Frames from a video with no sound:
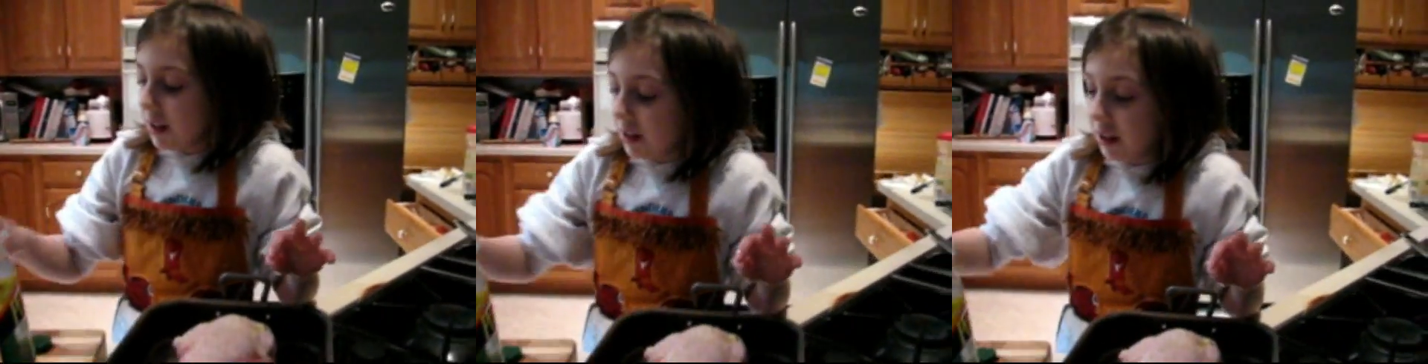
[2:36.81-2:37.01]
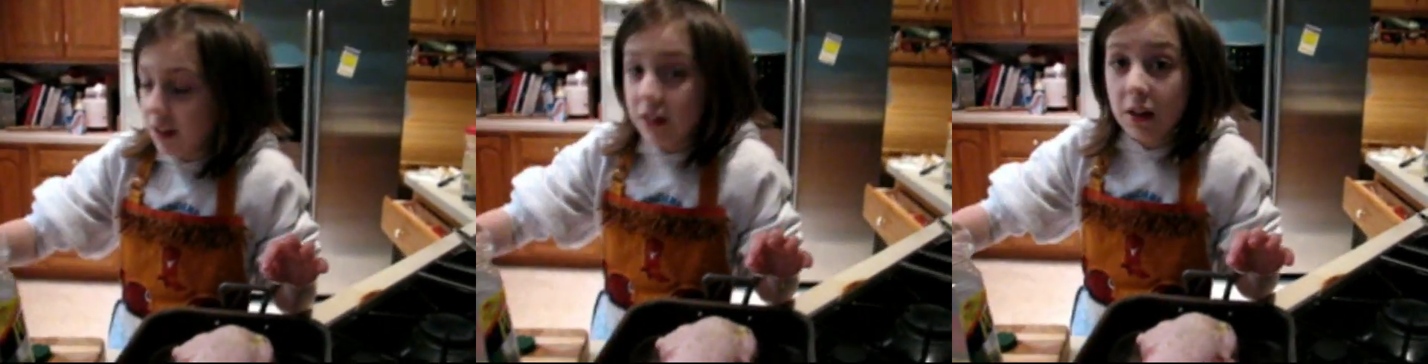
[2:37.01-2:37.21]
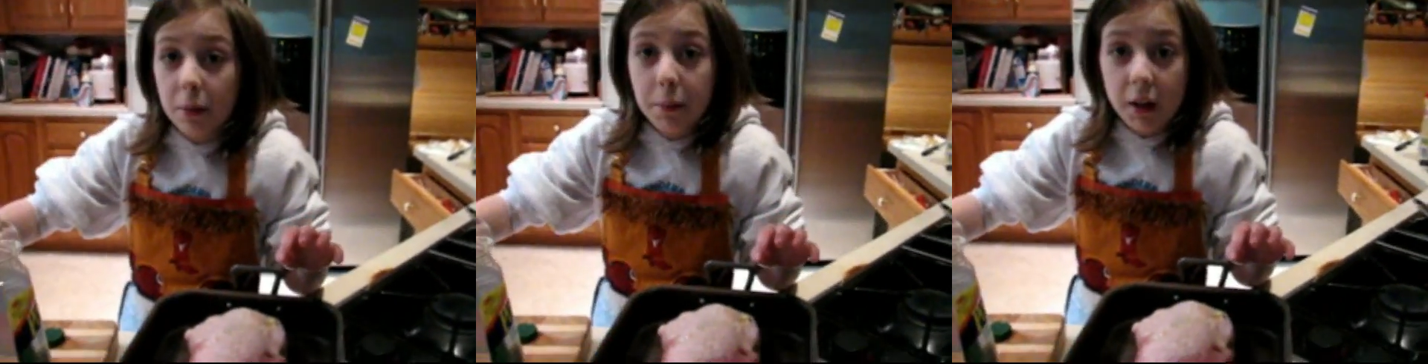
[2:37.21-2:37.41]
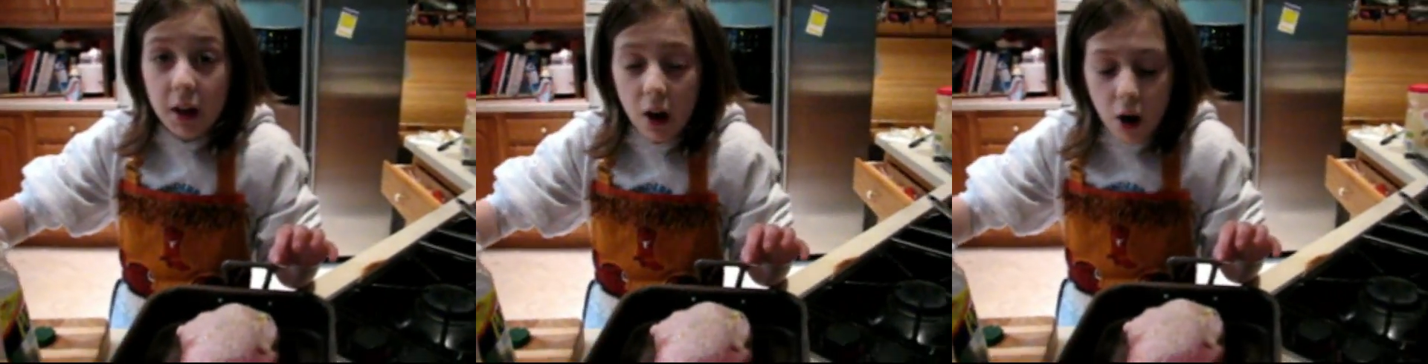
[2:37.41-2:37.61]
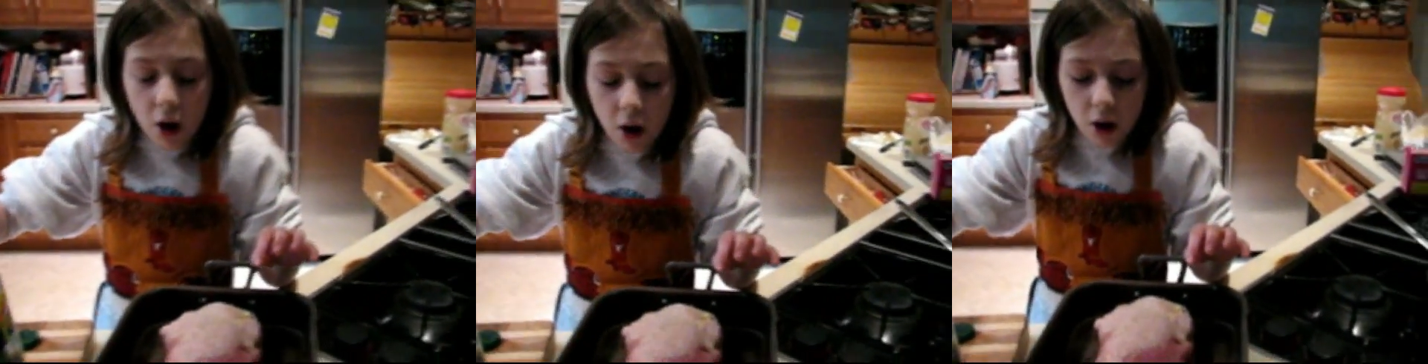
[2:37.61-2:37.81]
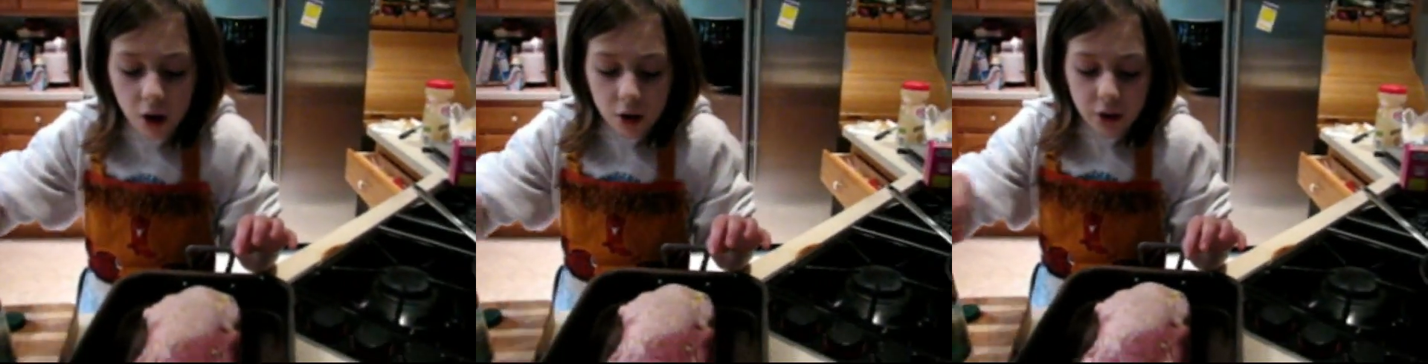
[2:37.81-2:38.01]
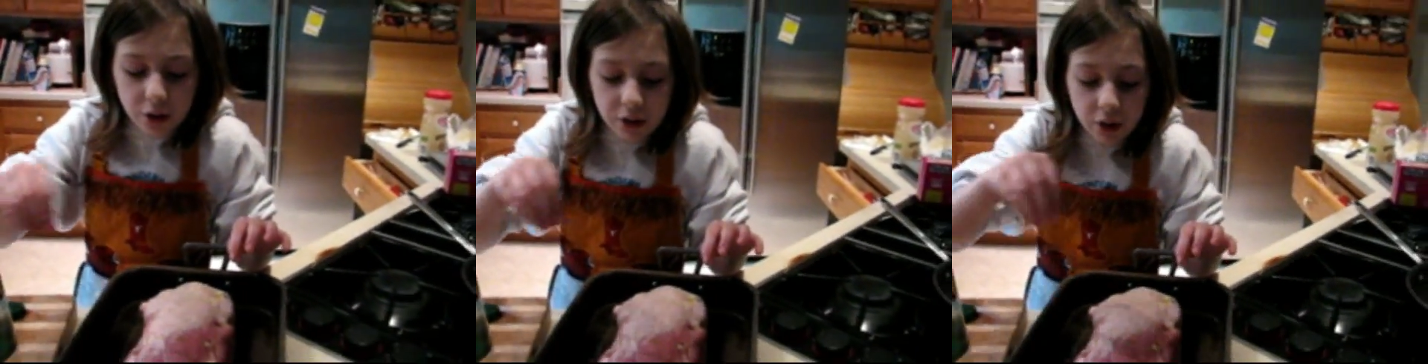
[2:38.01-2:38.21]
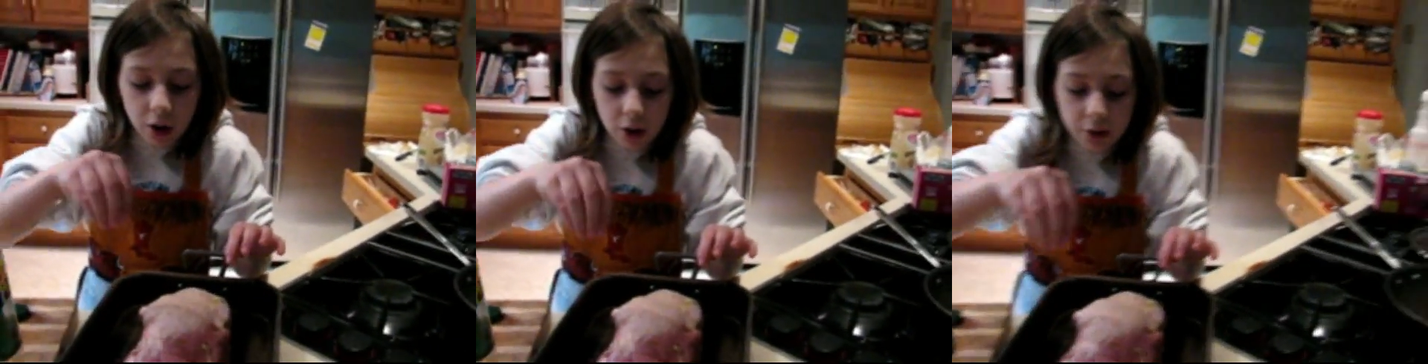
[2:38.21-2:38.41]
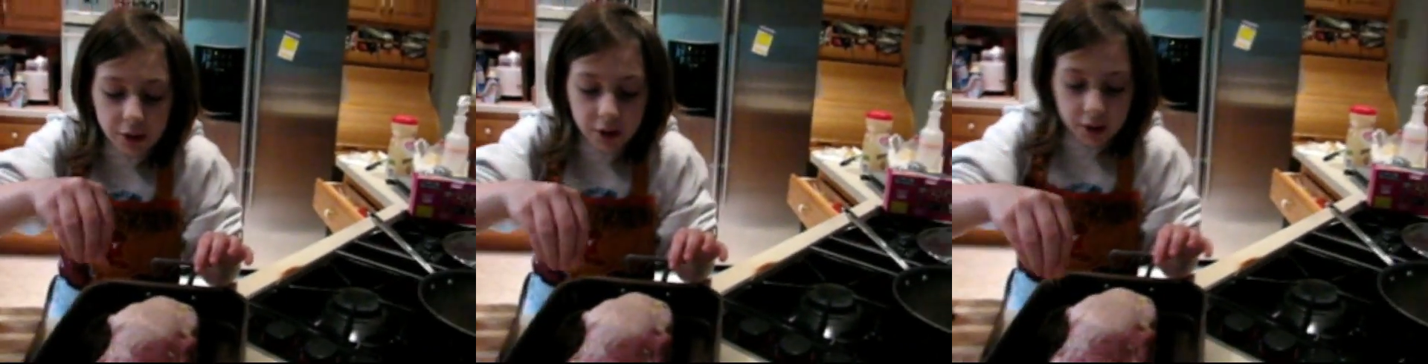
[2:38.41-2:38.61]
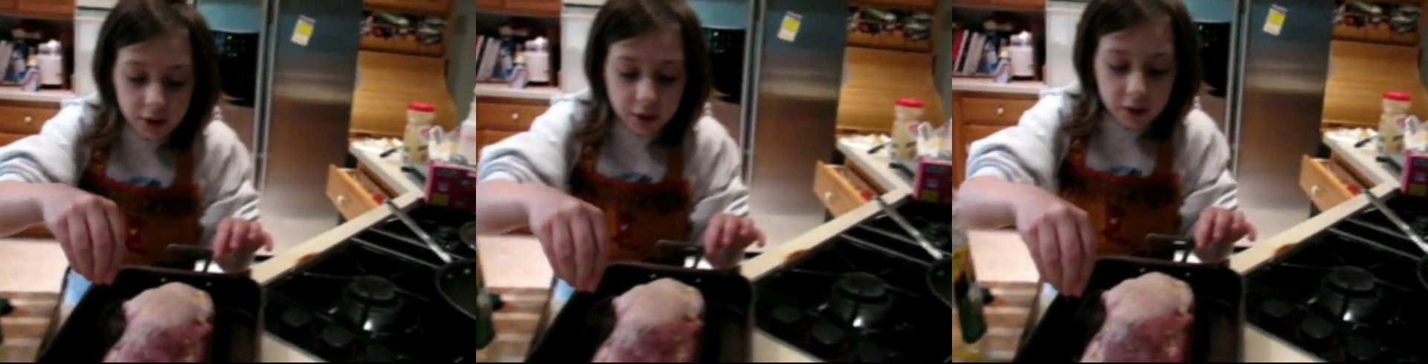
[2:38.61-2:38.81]
needs to be all
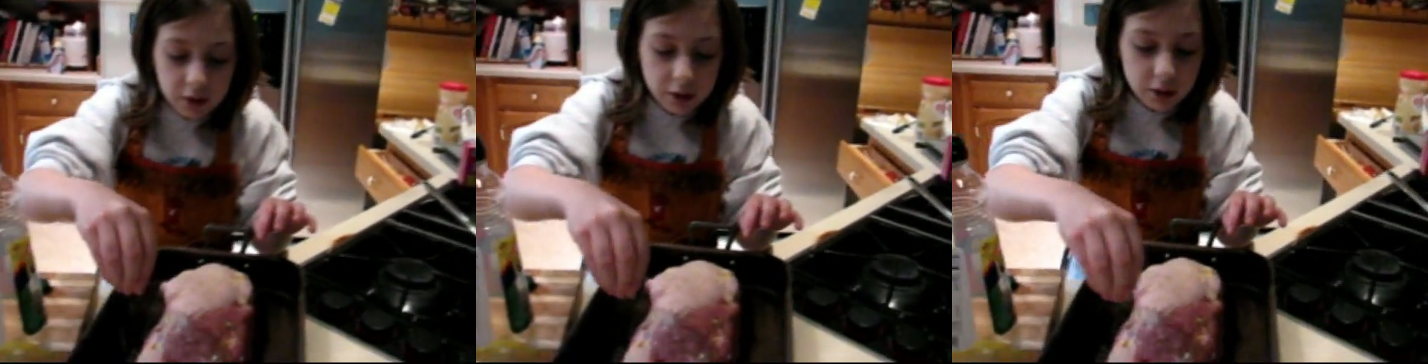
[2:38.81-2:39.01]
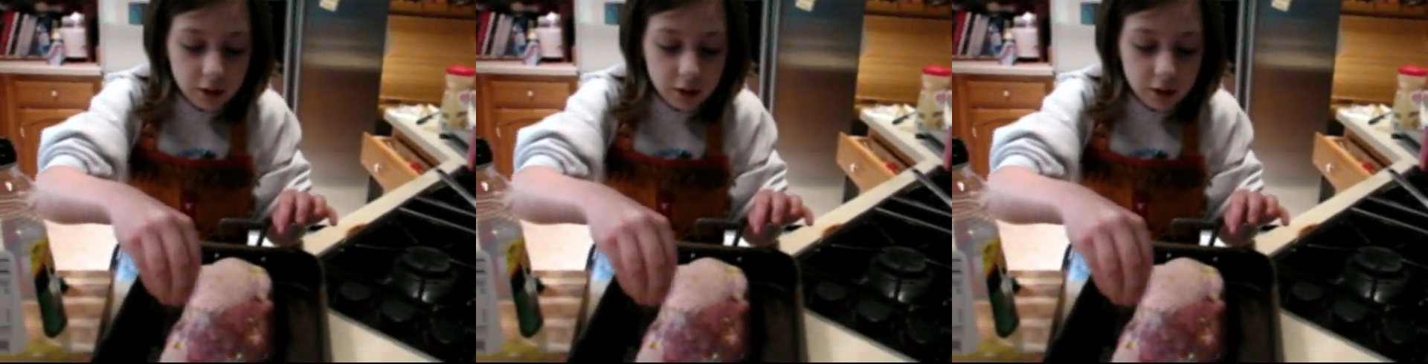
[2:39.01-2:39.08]
salted.